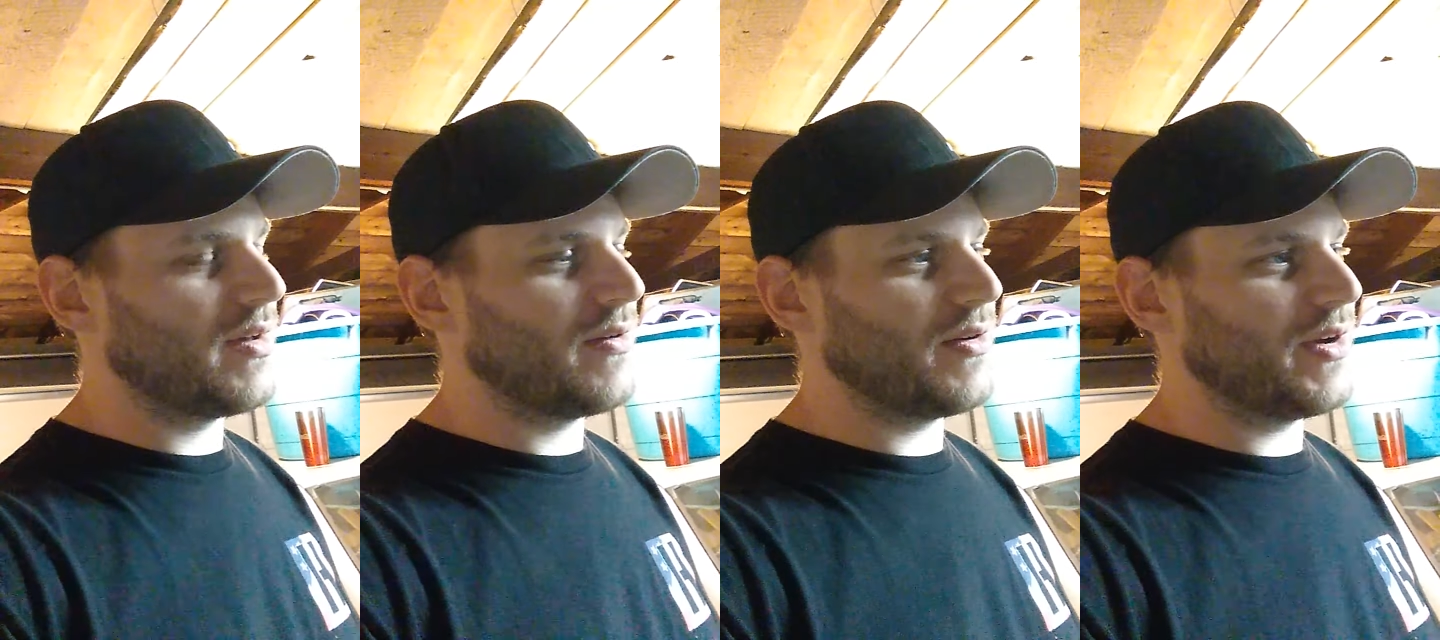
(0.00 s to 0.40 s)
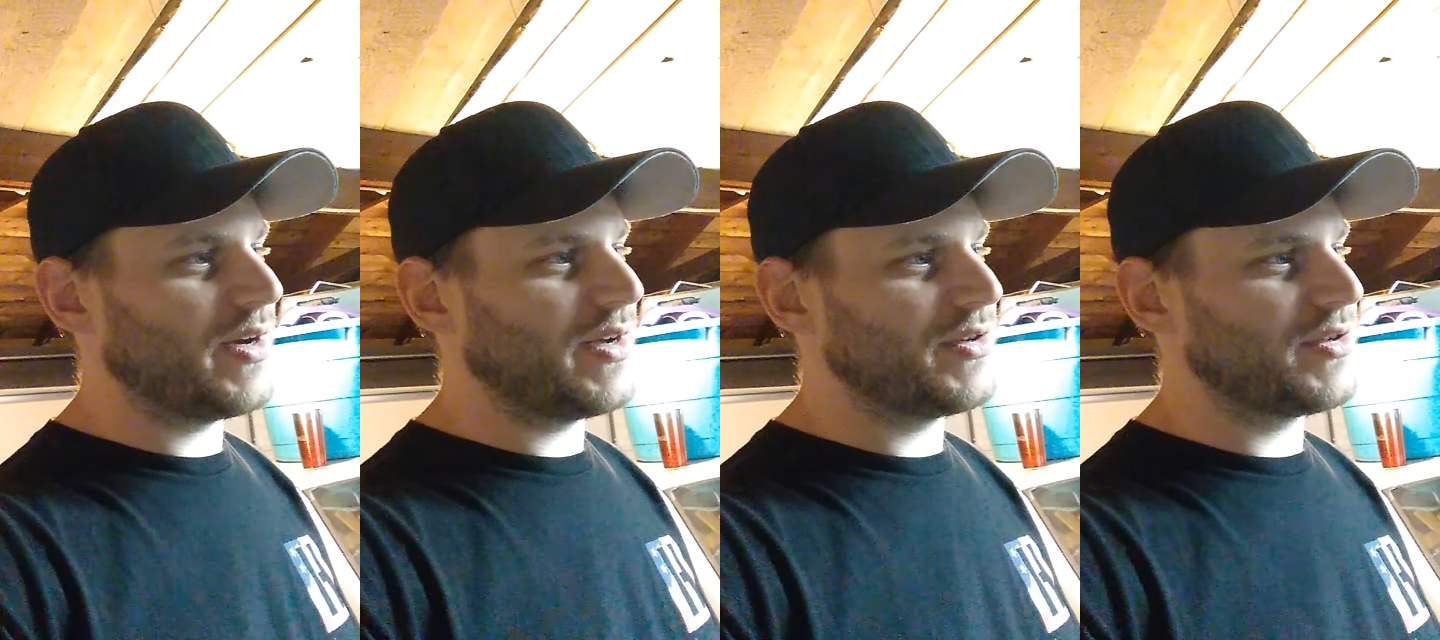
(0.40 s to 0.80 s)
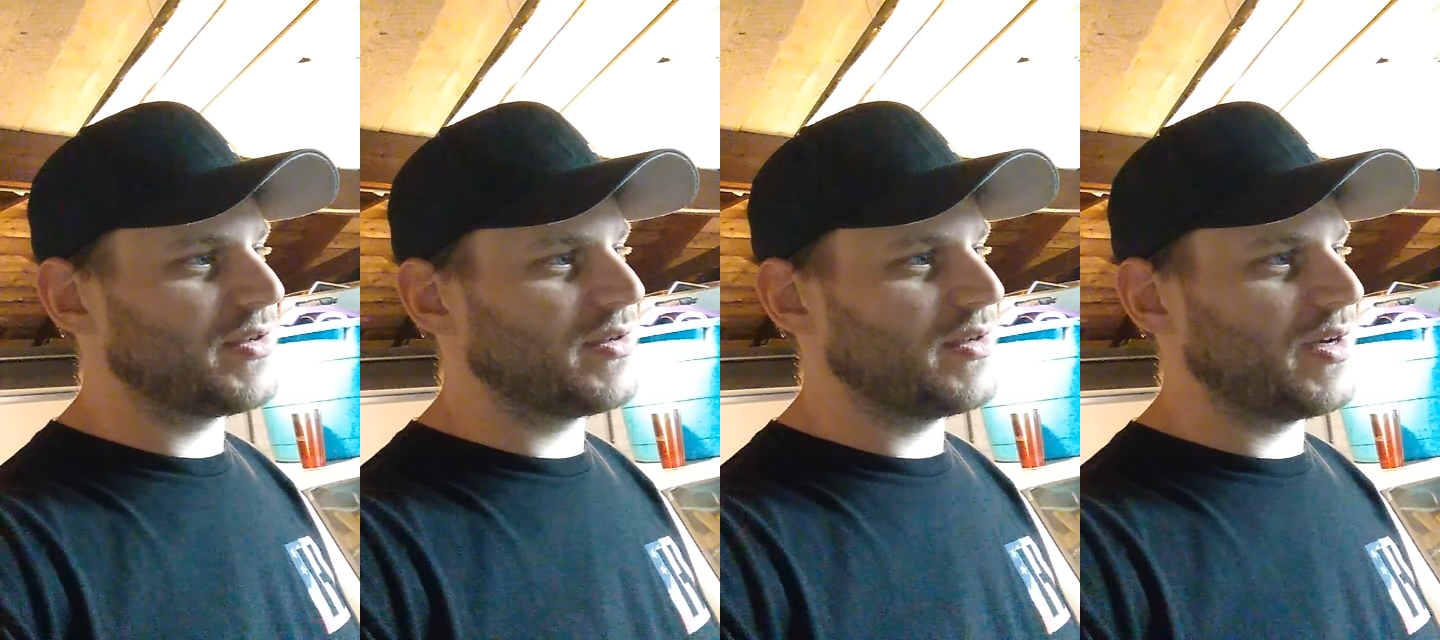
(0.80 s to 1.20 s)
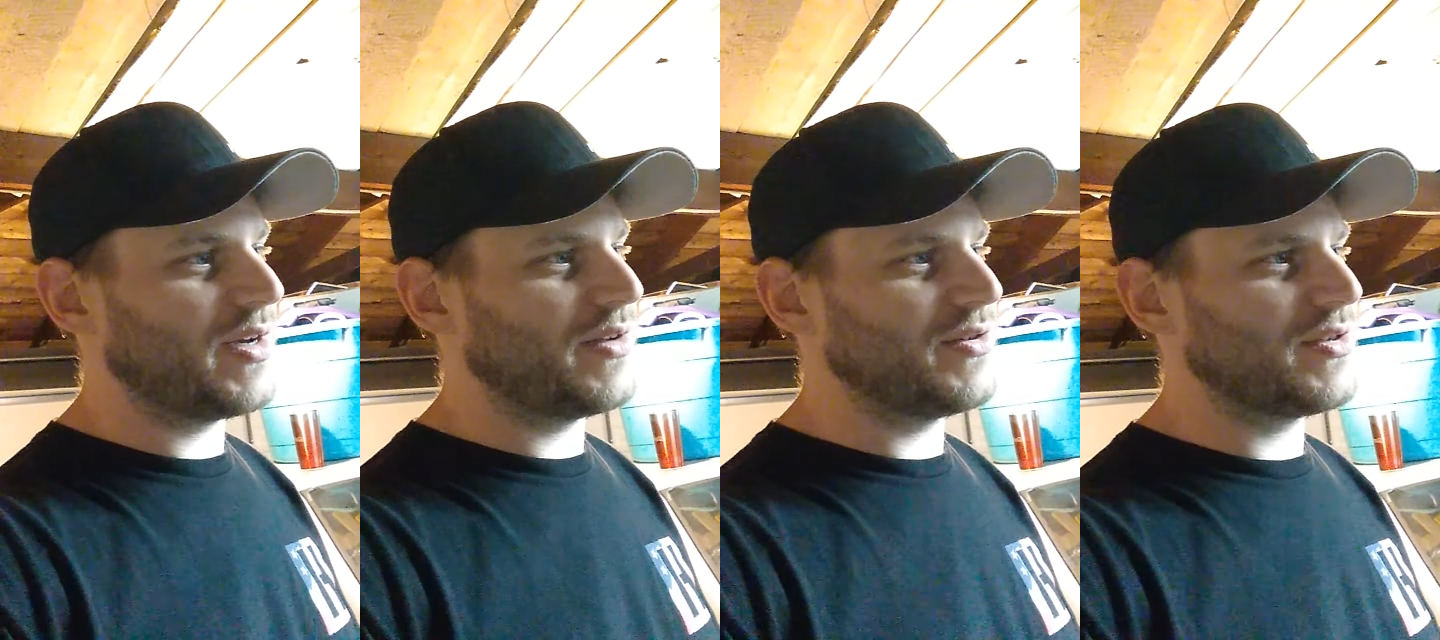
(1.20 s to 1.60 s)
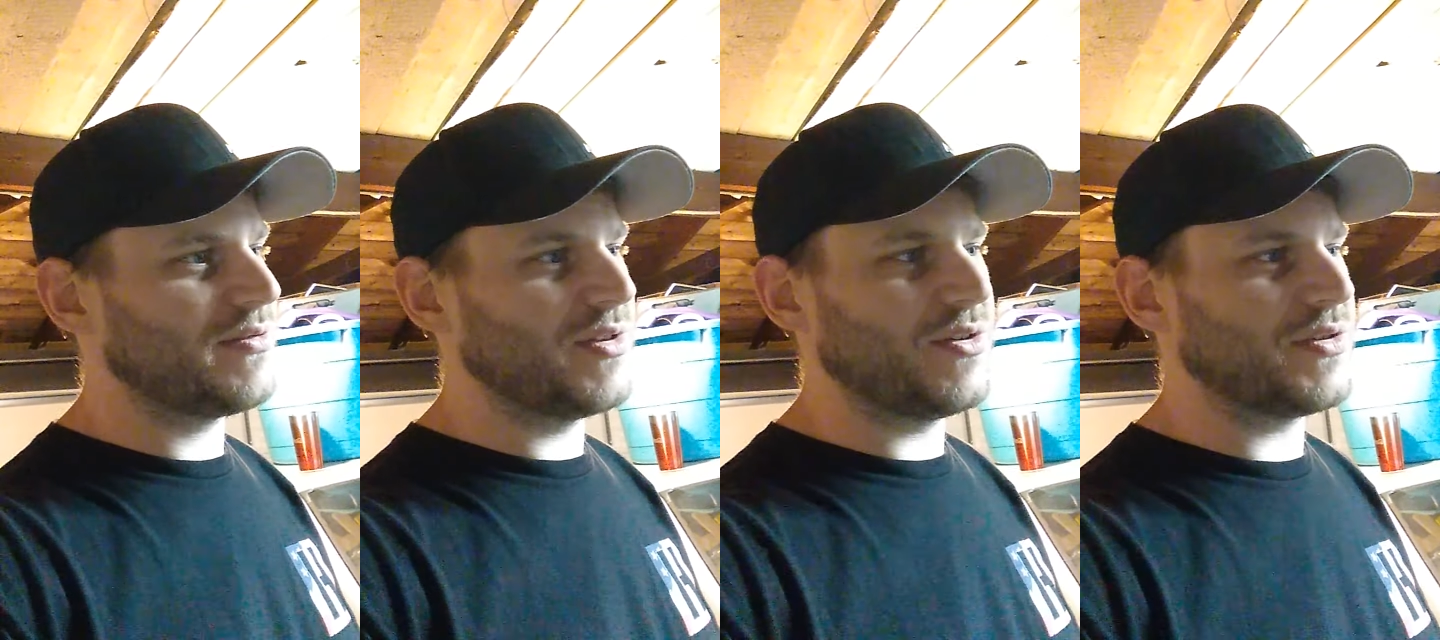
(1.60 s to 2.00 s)
gosh,
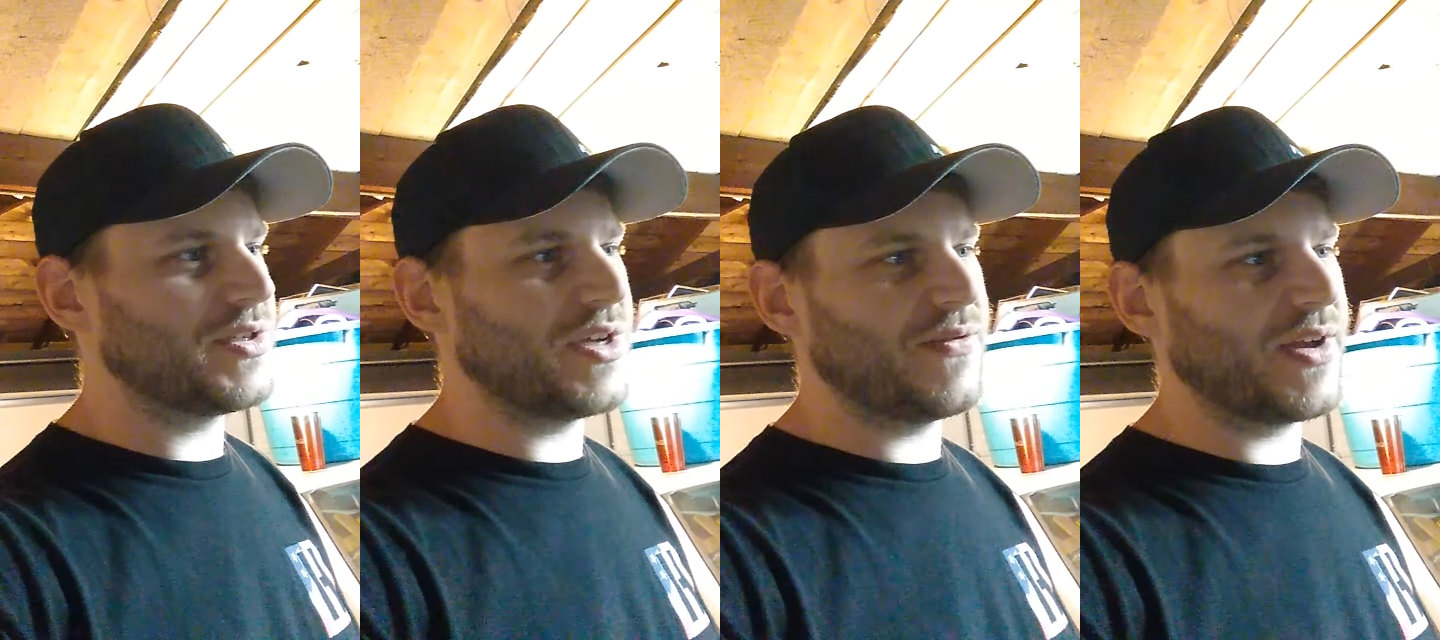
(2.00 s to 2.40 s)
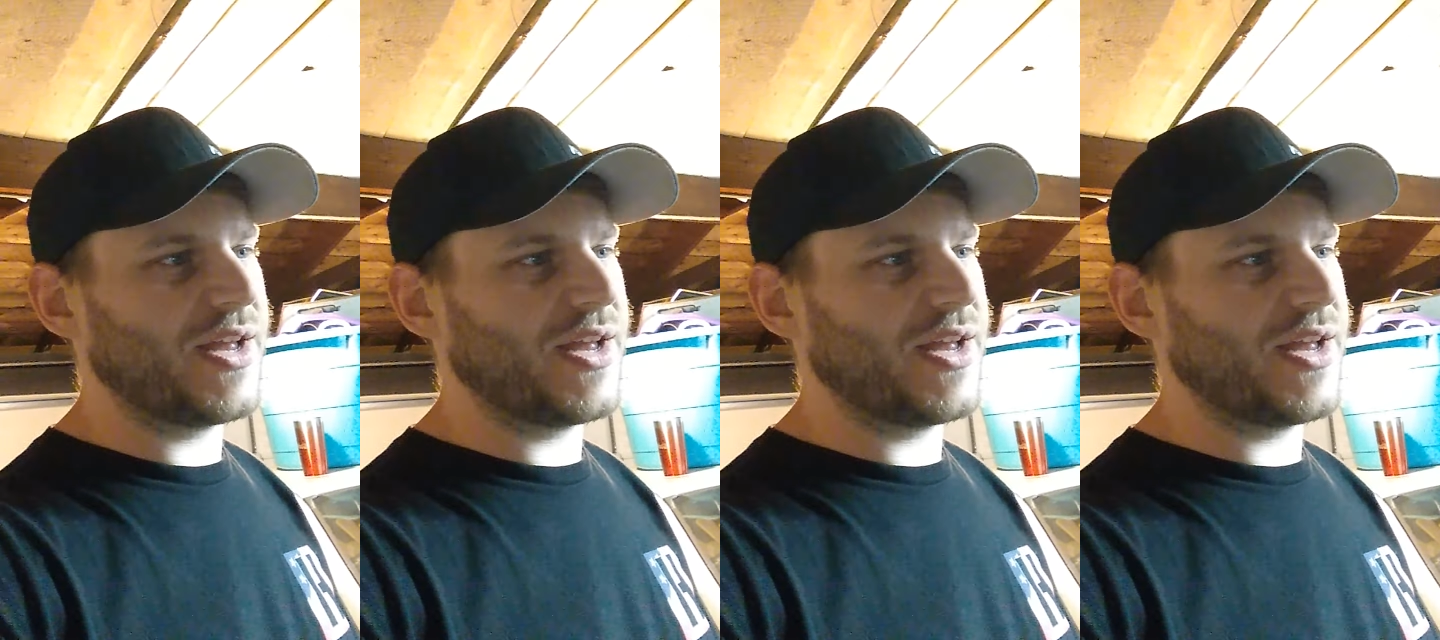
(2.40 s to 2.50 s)
just little stuff. I can't